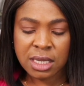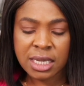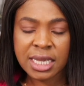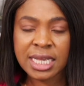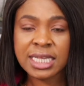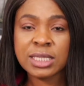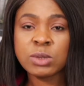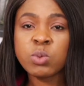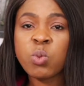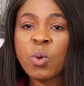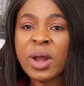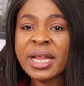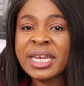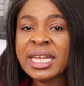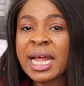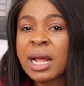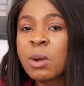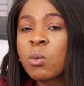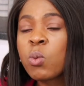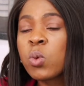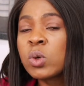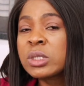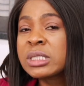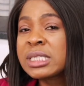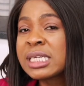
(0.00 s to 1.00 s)
It's when I
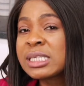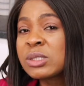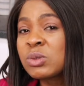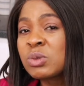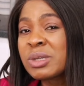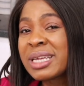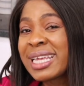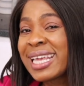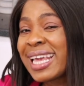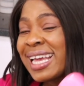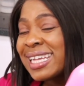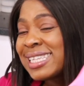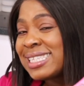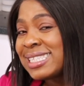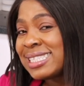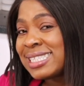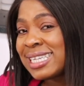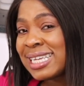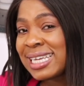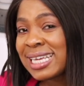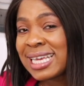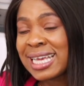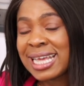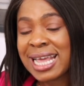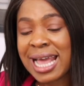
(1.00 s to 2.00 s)
wanted to get it
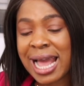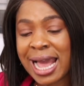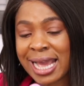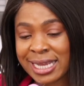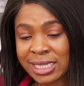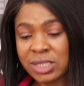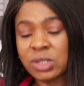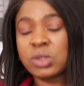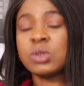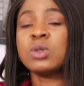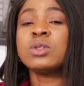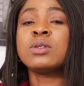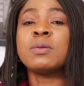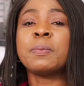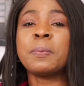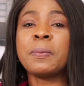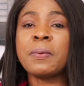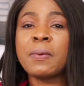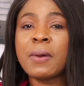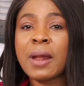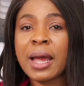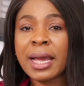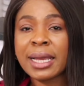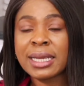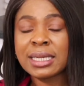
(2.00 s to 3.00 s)
again, I saw the
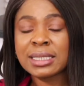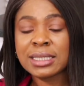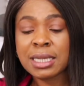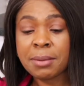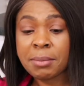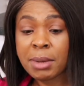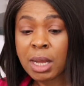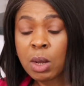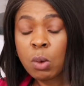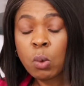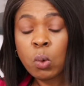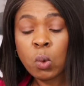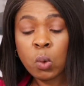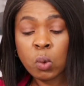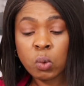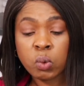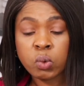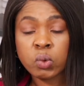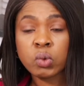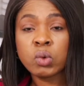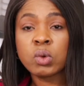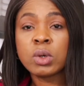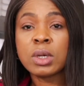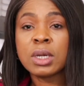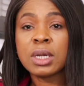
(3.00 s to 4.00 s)
price. I'm like, ooh,
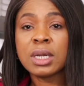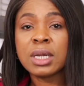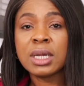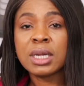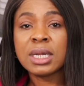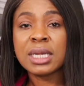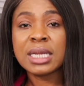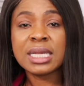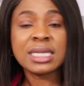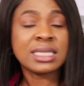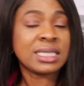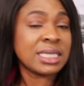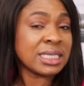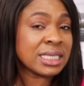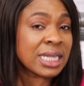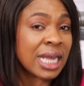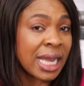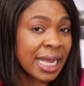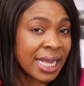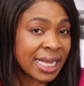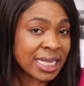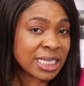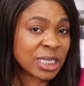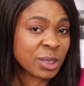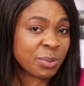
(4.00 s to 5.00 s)
is it
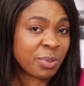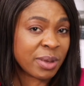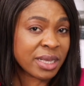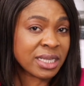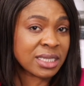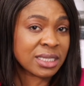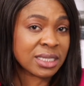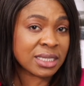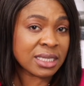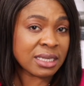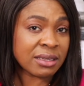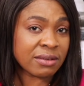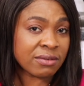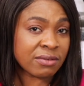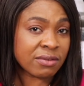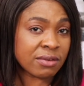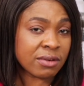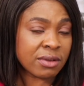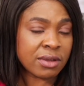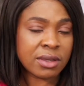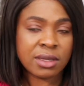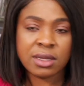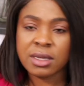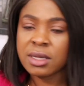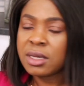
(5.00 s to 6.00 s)
that expensive?
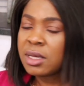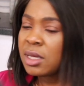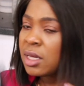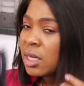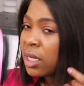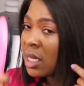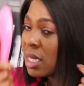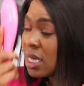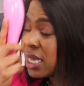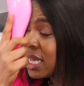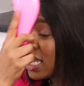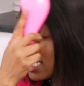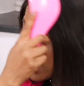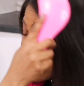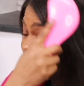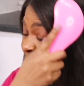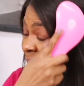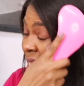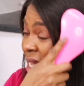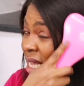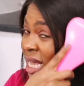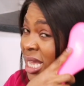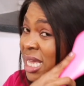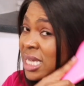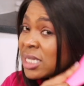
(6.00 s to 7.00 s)

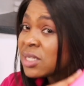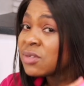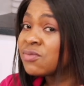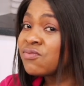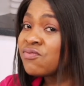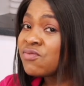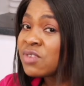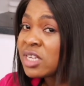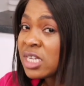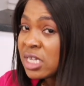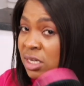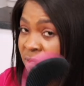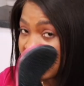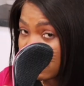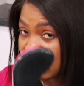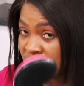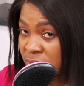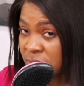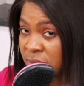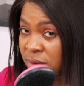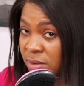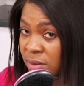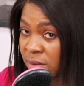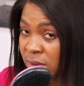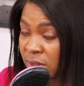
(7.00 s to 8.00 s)
It is really
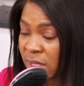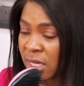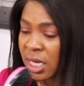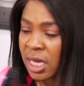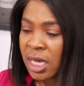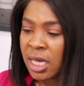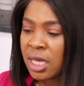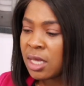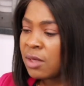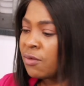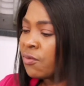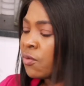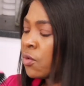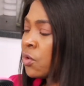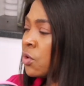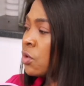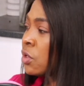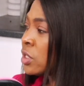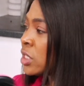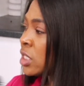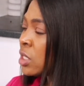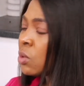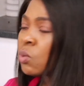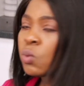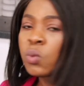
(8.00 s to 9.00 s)
good, okay? If you're
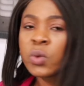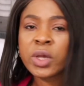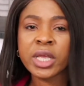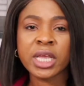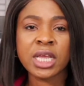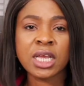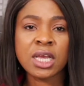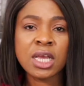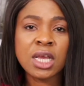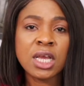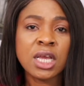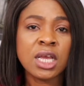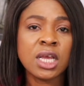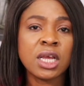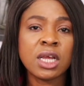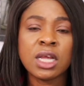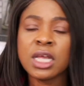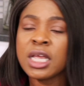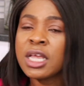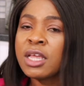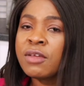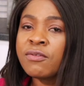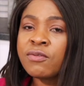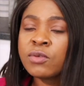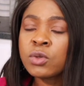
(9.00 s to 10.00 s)
using wig,
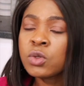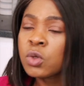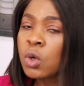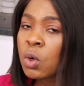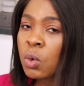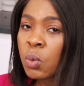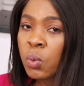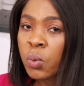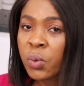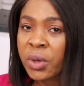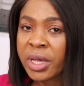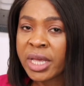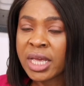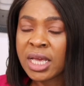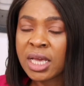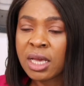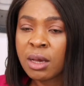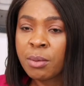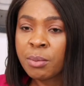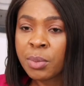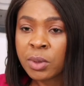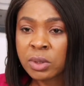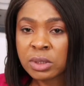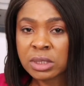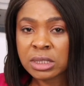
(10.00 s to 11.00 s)
even not wig,
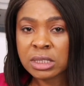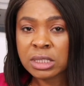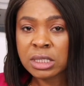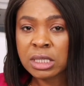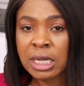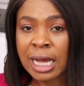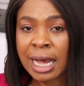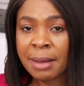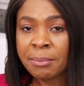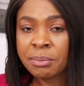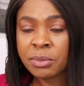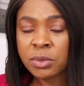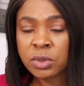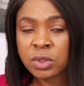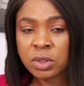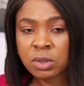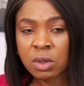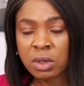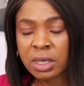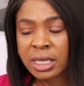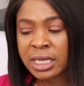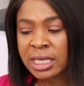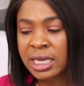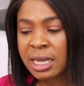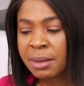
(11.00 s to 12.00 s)
but I'm
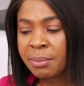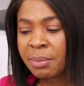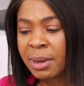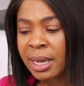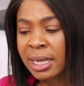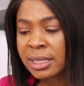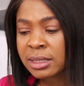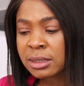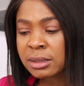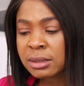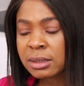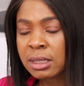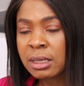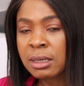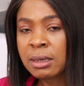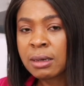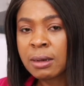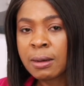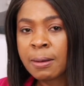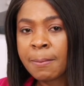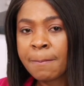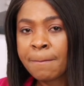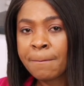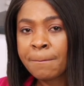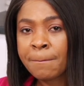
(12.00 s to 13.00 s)
talking about uh,